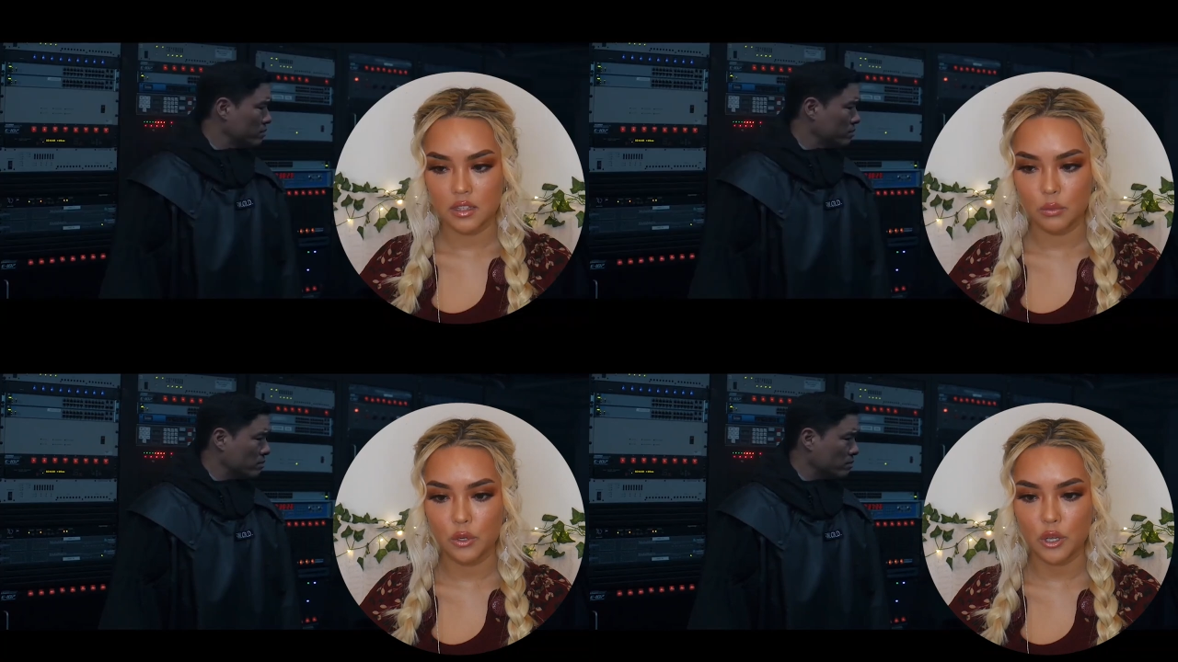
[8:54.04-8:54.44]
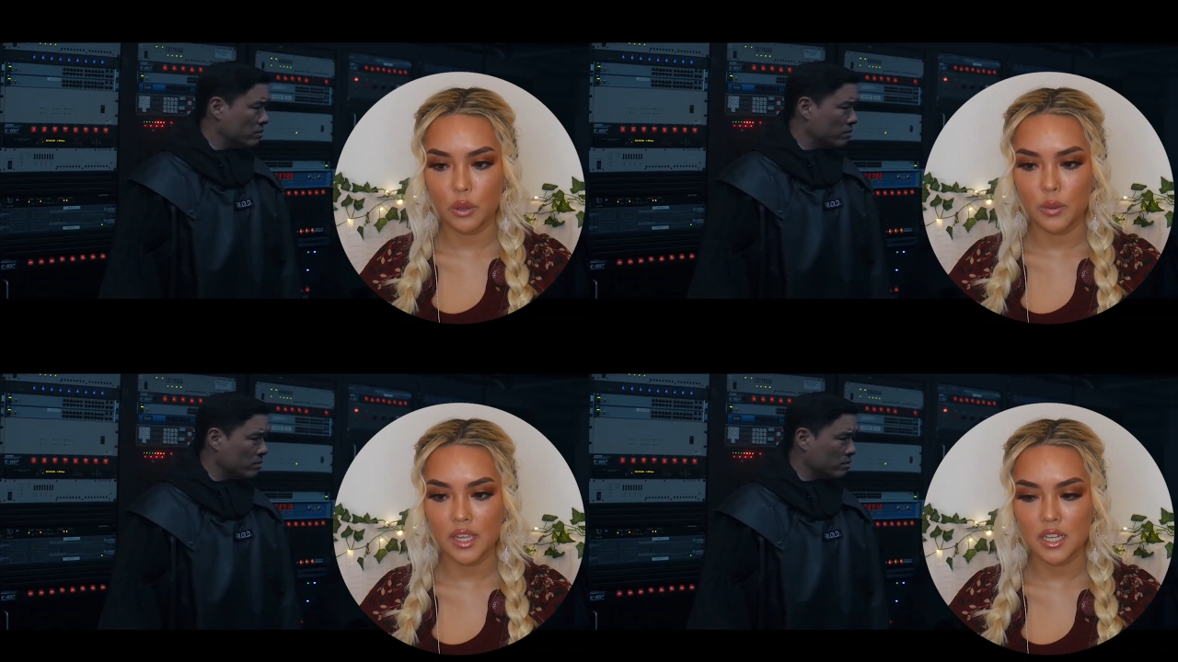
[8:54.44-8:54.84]
Speaker 1: They want to
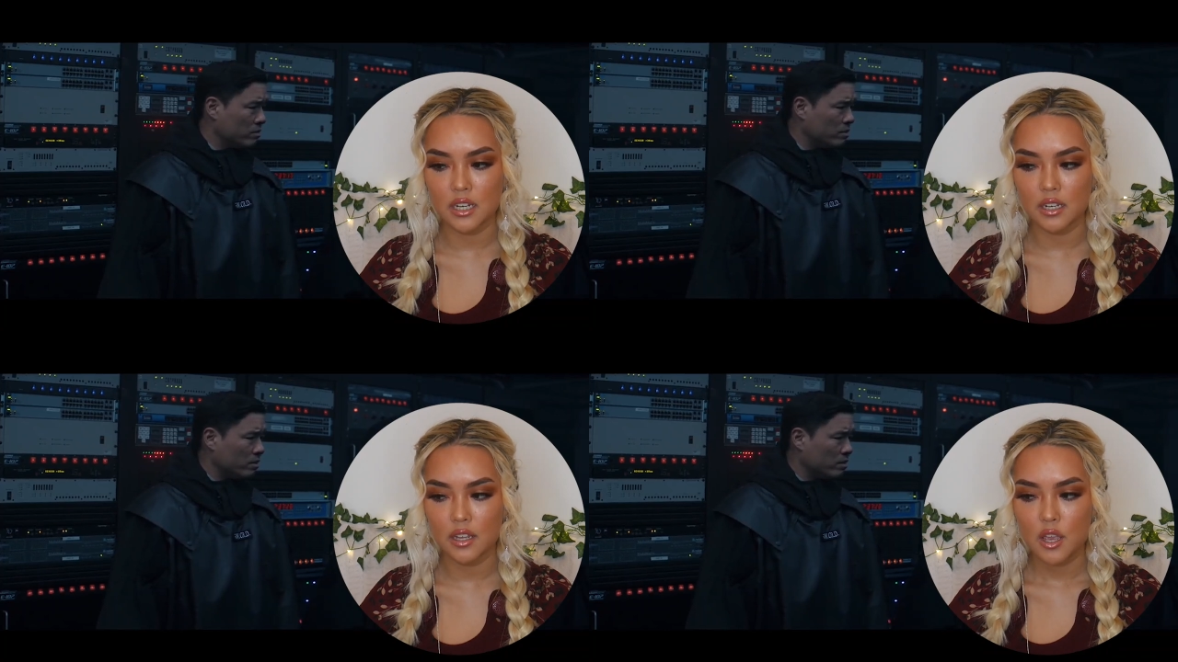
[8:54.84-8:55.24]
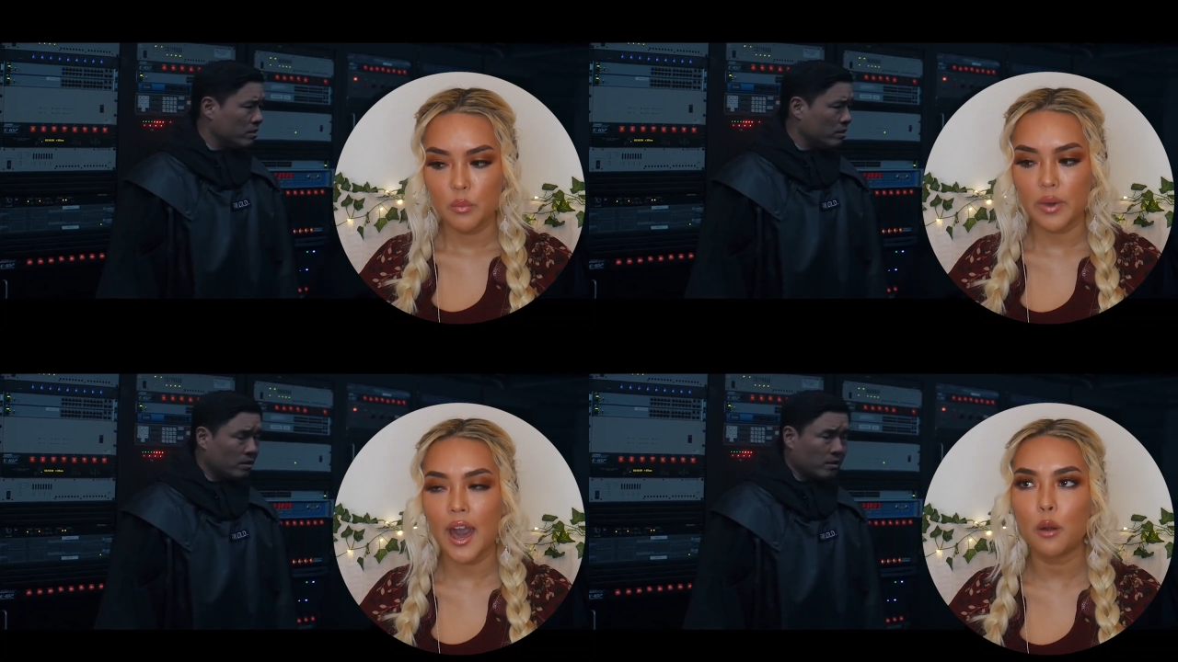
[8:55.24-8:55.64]
go in.
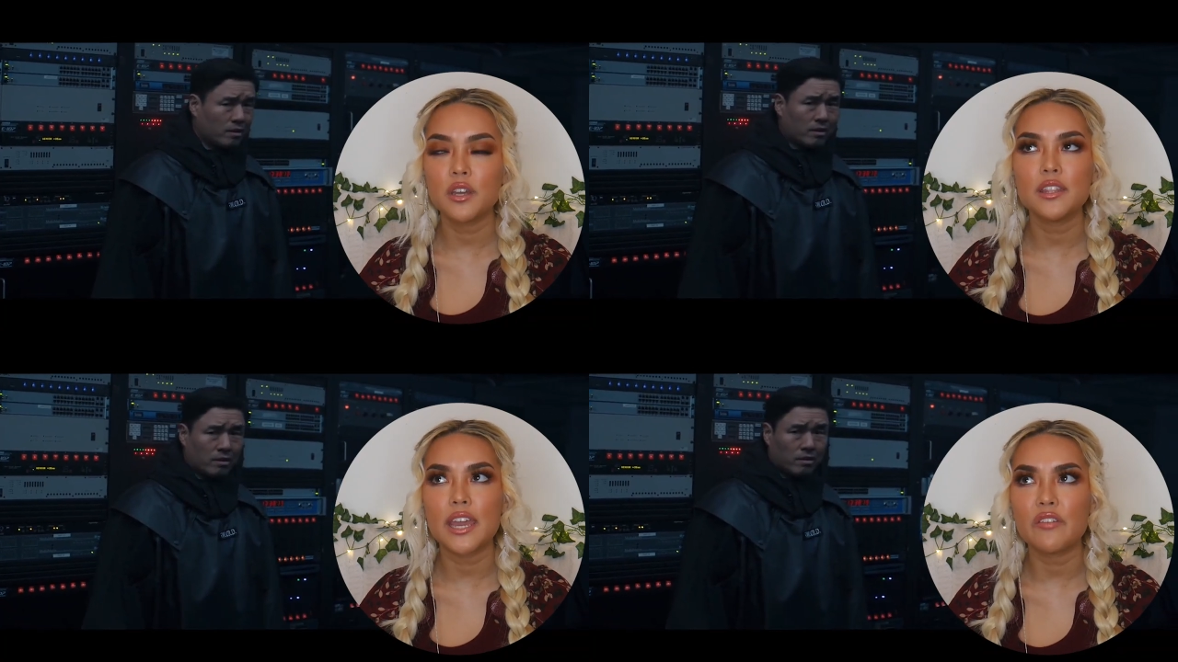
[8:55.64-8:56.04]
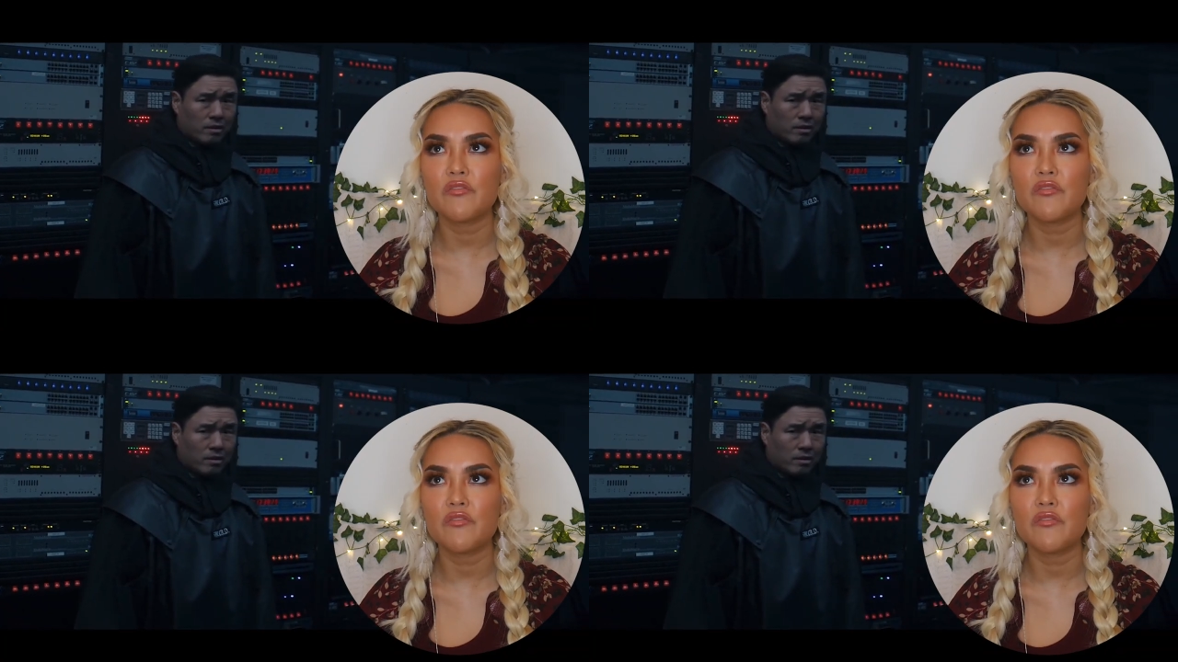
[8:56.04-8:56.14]
But how can they